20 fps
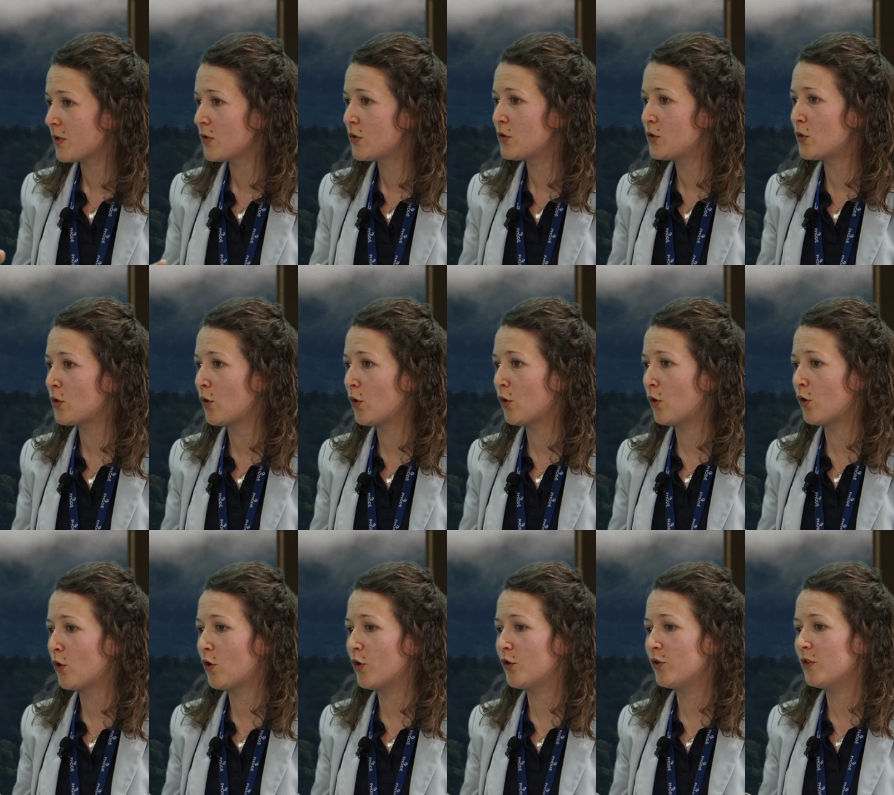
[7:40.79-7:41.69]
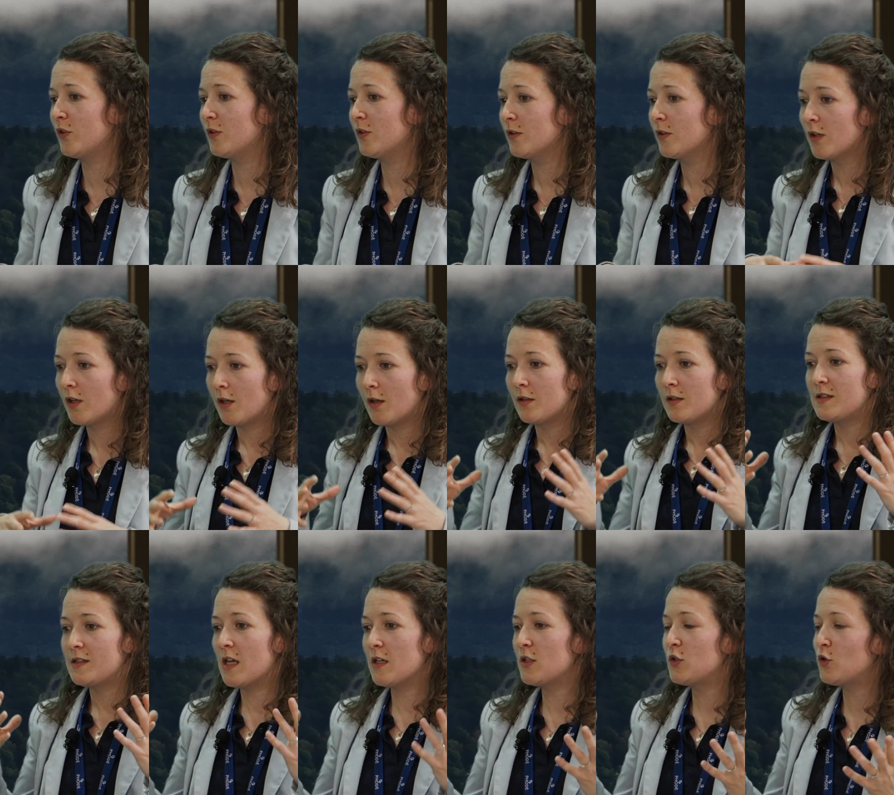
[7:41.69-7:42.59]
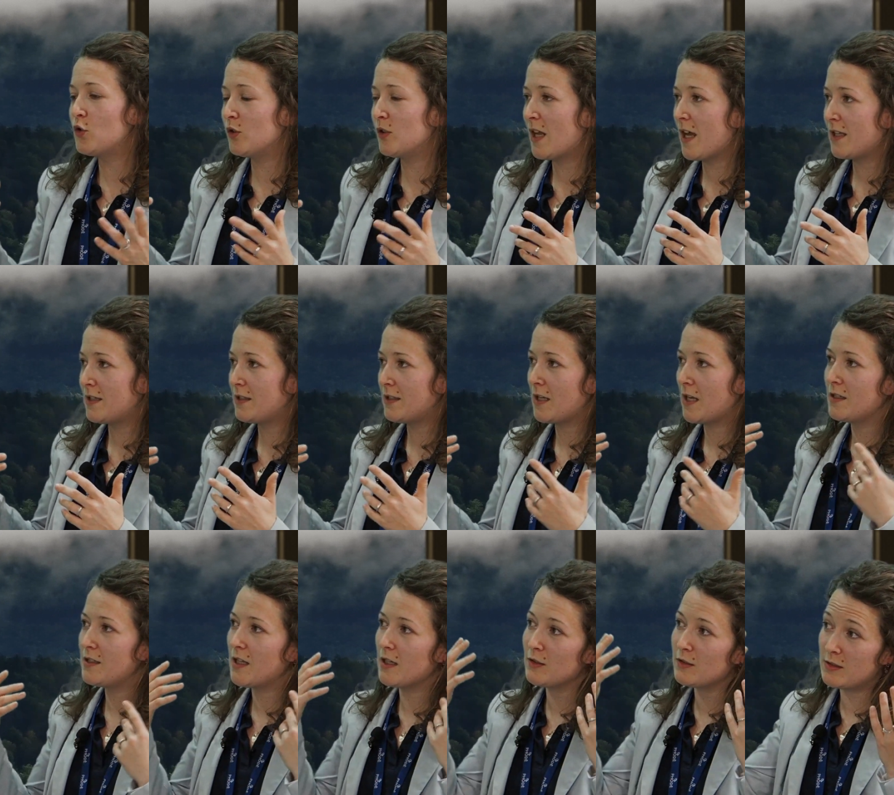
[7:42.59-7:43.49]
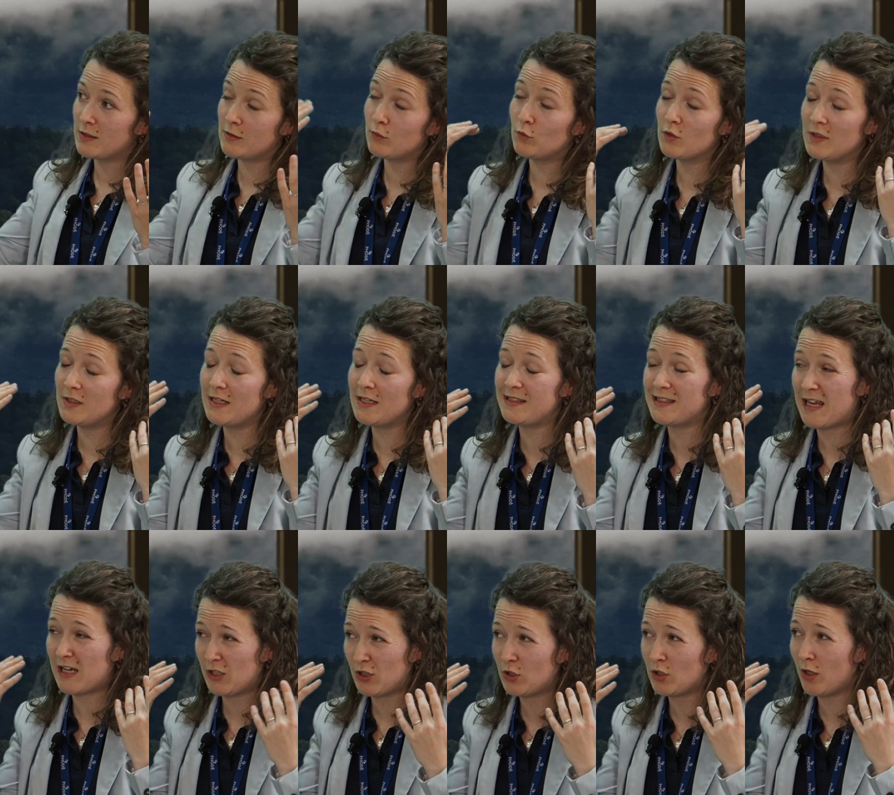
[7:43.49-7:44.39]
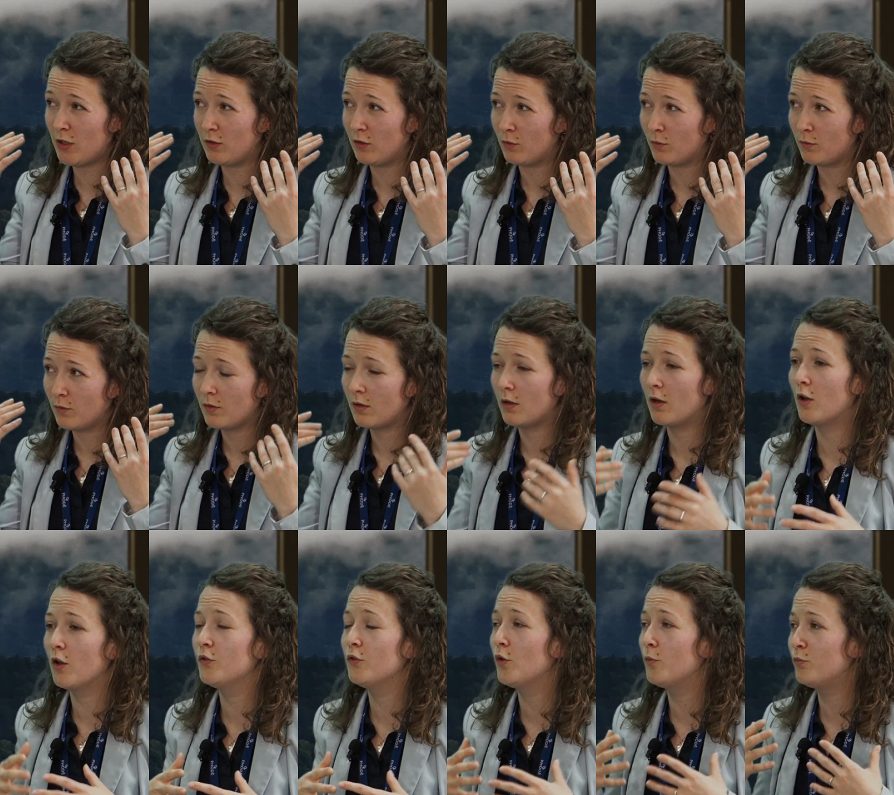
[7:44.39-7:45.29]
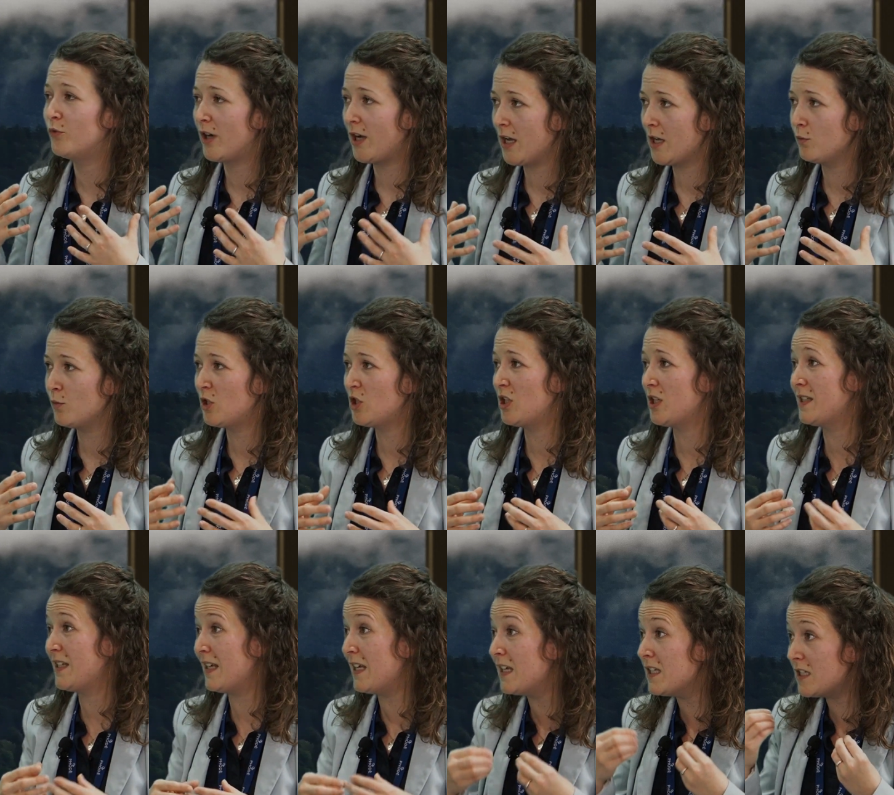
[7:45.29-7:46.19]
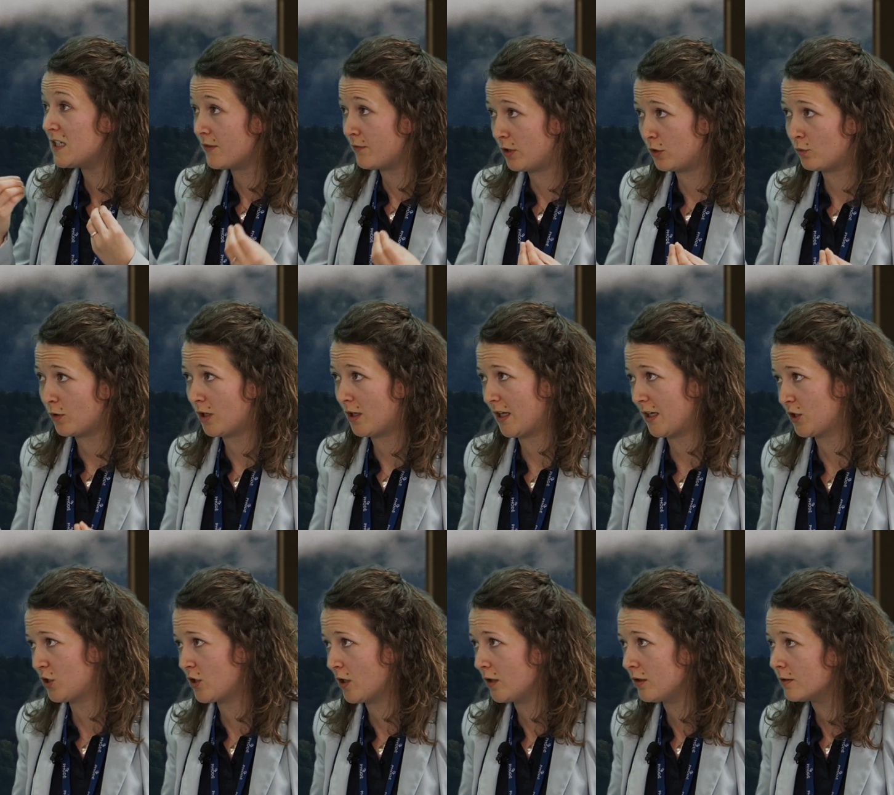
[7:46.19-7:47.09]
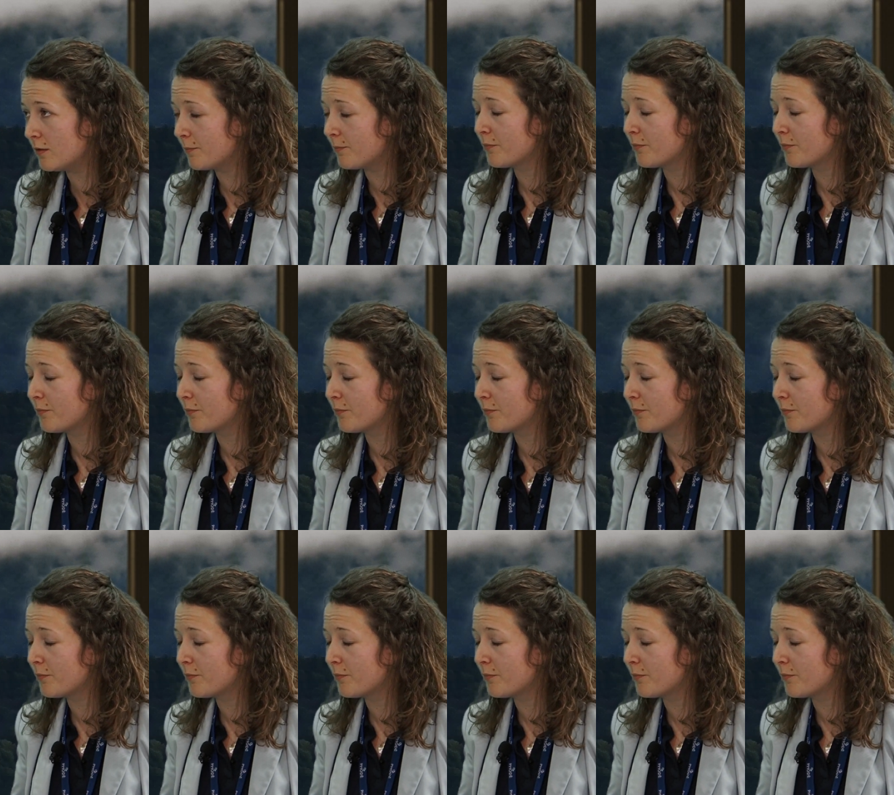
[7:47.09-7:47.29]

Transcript: So thanks to that and thanks to this action on the brain, which is individual action,